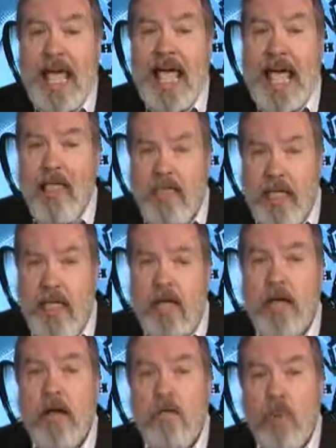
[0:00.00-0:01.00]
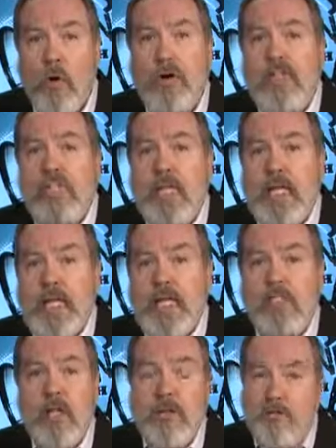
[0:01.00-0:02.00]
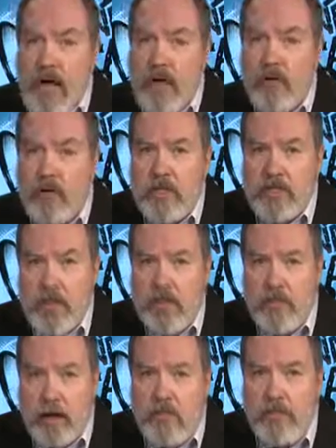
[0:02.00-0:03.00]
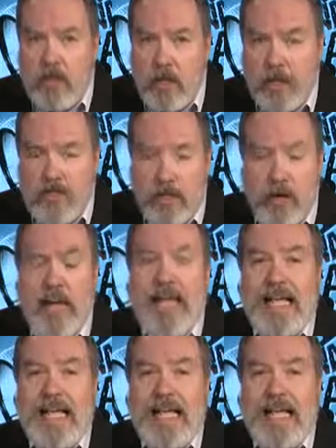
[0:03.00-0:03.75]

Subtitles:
And then Morris Deese, founder of the Southern Poverty Law Center,